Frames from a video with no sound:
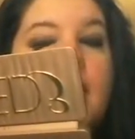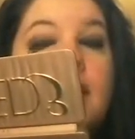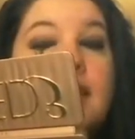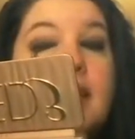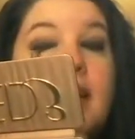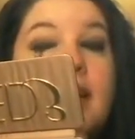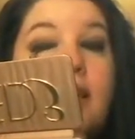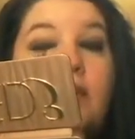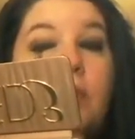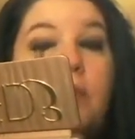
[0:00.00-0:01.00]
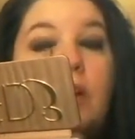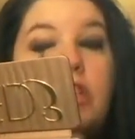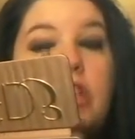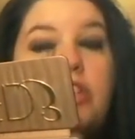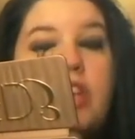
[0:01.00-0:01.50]
got this idea from
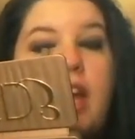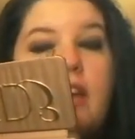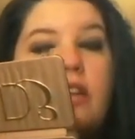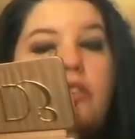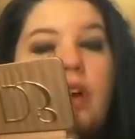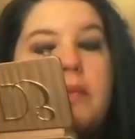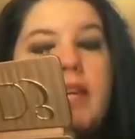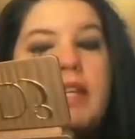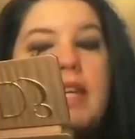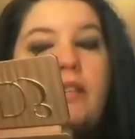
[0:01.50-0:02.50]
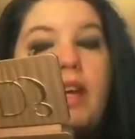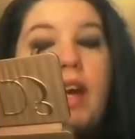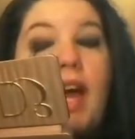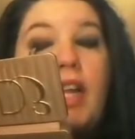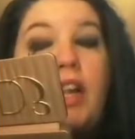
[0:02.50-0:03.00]
watching Jane on Drop Dead
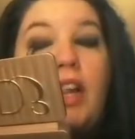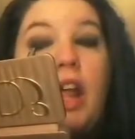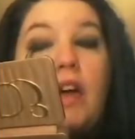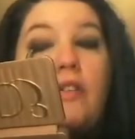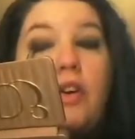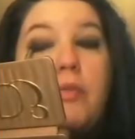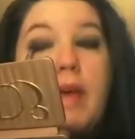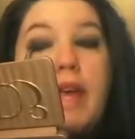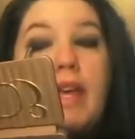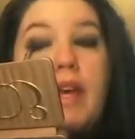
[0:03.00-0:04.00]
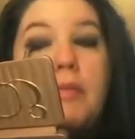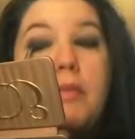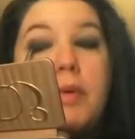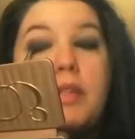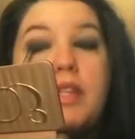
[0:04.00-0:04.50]
Diva. I love her makeup
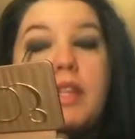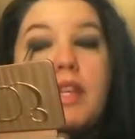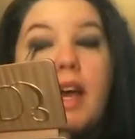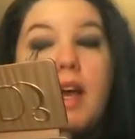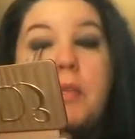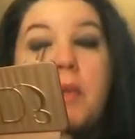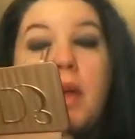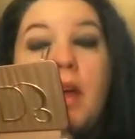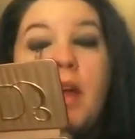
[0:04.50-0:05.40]
most of the time.